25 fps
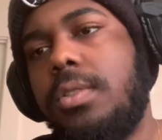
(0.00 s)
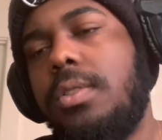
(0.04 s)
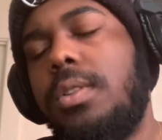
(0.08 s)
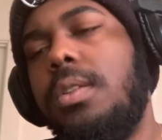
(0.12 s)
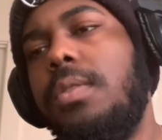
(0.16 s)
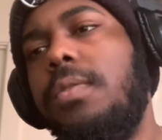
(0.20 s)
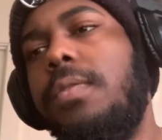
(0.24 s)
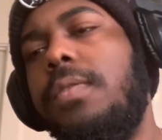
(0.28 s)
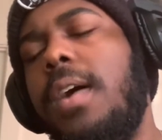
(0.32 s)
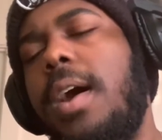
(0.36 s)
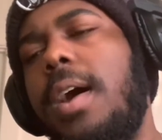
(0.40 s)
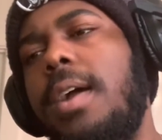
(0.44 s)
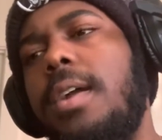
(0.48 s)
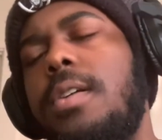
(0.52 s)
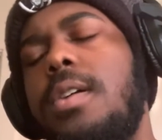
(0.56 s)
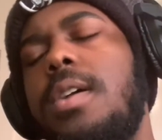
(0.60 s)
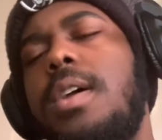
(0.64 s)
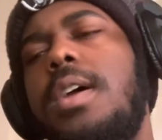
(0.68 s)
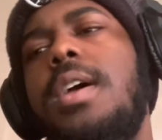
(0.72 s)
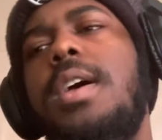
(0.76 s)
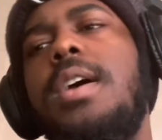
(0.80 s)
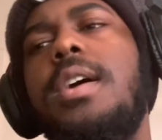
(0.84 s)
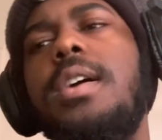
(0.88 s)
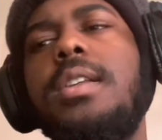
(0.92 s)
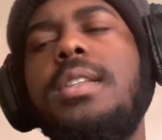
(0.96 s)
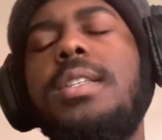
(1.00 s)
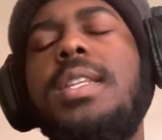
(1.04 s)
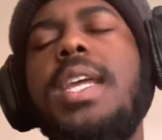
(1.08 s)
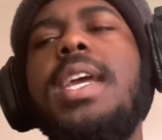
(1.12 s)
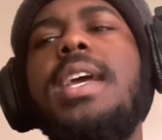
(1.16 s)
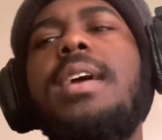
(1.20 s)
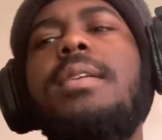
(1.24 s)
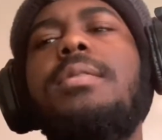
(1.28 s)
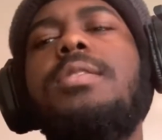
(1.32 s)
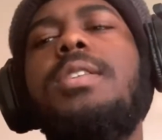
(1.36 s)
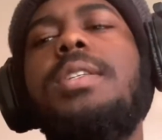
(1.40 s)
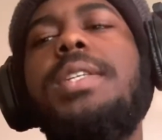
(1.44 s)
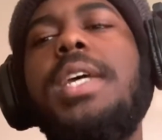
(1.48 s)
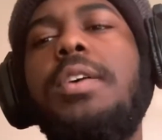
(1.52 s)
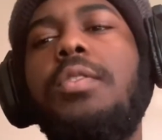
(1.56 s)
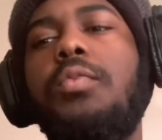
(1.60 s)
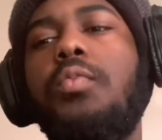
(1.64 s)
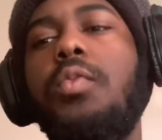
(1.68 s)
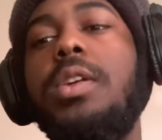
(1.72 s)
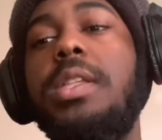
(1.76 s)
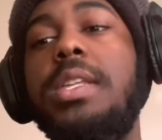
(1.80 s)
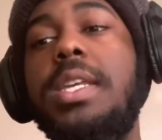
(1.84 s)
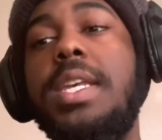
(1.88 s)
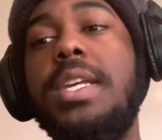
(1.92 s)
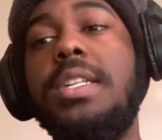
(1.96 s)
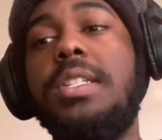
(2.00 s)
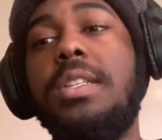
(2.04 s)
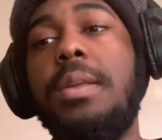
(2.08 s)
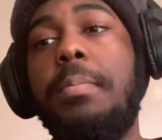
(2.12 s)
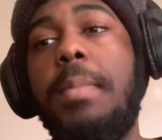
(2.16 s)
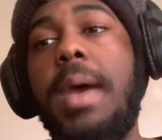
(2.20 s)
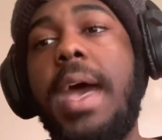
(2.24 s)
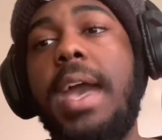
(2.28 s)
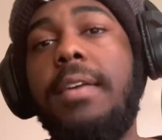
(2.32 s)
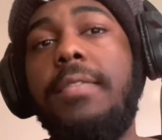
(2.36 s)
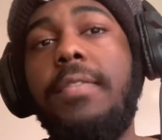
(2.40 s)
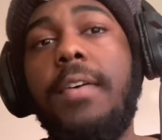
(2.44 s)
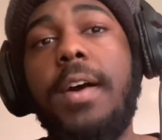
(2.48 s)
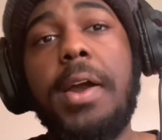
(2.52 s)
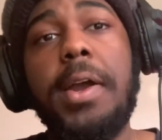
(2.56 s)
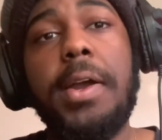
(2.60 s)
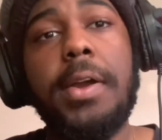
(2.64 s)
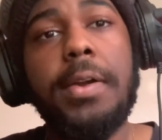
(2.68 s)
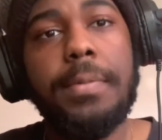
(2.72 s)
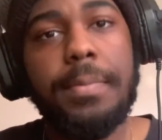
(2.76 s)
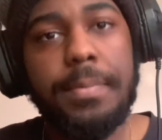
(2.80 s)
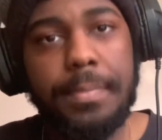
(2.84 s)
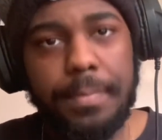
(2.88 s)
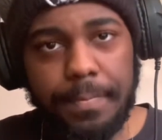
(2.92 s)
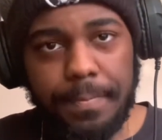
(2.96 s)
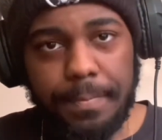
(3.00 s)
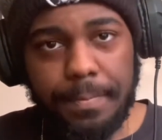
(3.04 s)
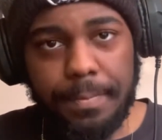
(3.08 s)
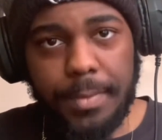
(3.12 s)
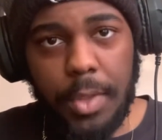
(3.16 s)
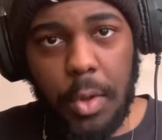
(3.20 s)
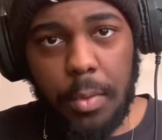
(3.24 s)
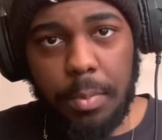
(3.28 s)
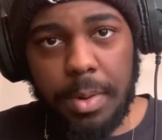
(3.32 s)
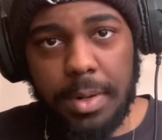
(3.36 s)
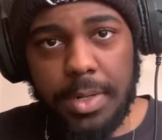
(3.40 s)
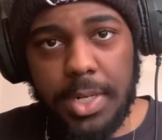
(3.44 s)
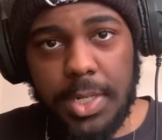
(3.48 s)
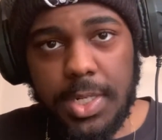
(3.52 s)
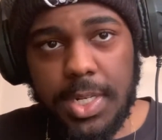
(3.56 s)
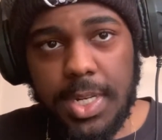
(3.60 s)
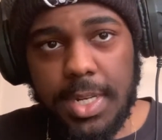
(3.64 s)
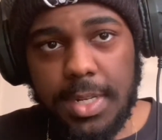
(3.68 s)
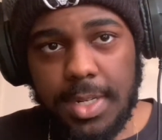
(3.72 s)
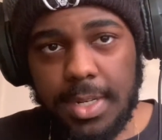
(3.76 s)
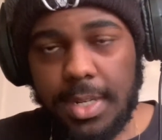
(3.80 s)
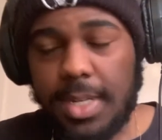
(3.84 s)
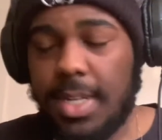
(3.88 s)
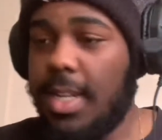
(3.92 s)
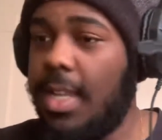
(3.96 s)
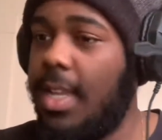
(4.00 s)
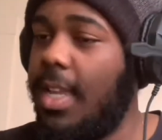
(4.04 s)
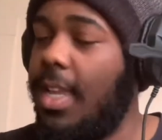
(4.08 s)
to fire. Damn, so that really is a backfire. No pun intended.